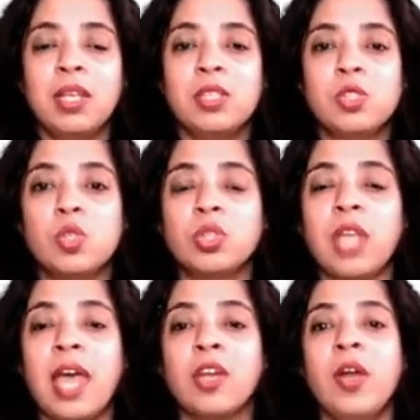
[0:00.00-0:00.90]
So
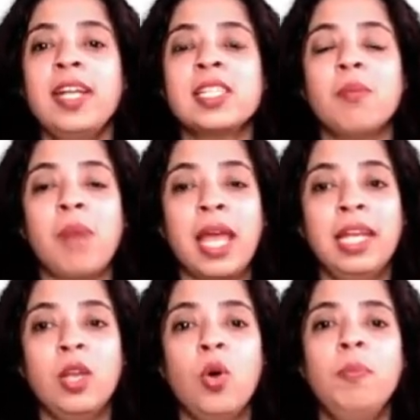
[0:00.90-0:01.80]
thyroid is a
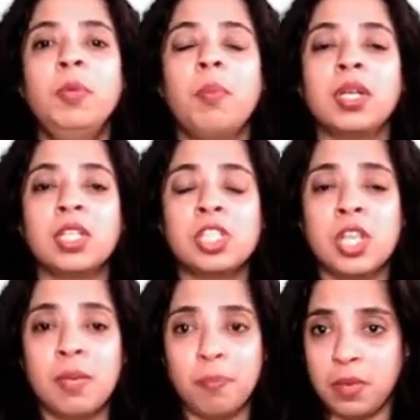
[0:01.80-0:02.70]
bilobed butter
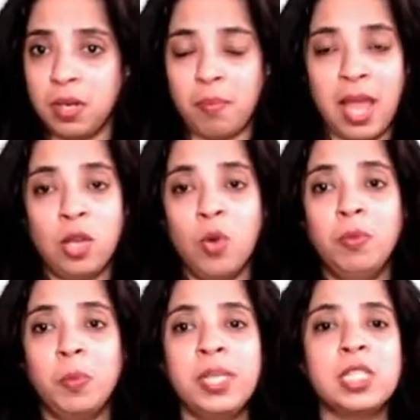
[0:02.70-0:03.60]
shaped, uh,
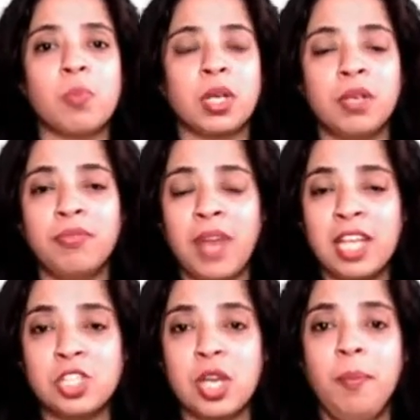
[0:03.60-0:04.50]
bilobed means butterfly
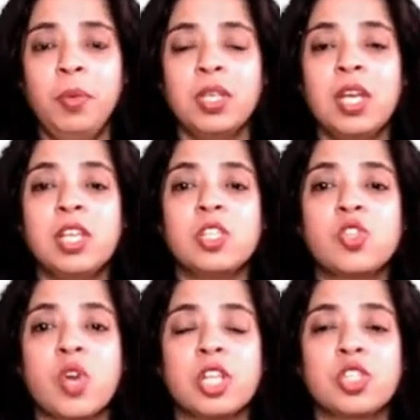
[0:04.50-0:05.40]
shaped
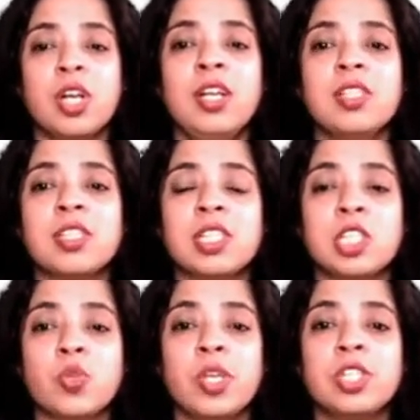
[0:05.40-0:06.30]
structured
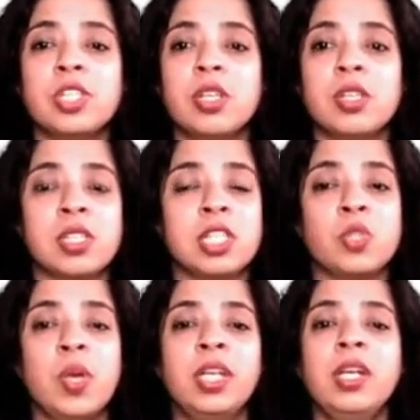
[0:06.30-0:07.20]
uh,
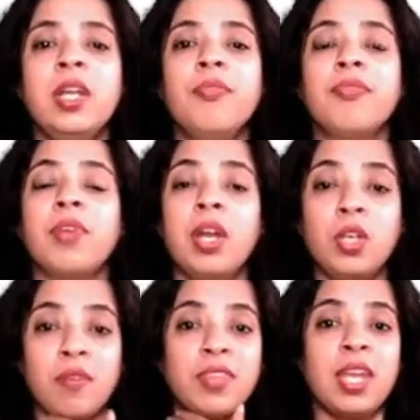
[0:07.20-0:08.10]
situated in
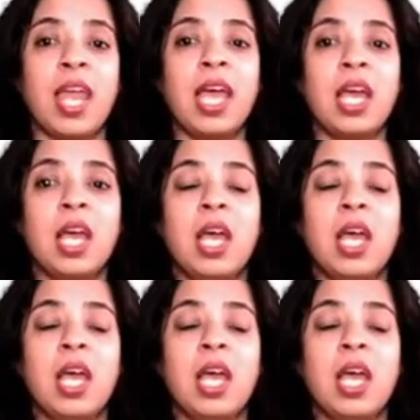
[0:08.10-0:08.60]
front of the neck